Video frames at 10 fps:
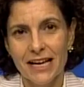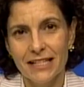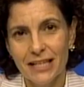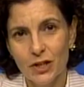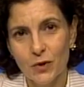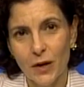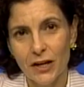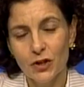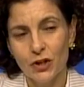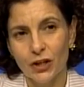
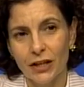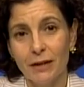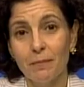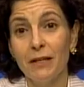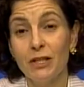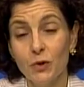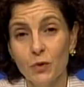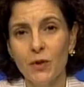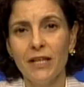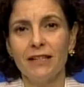situation
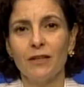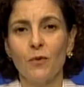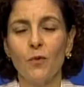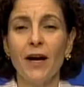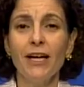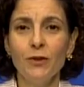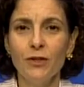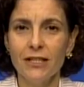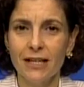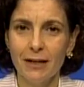between the way you
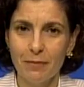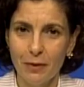design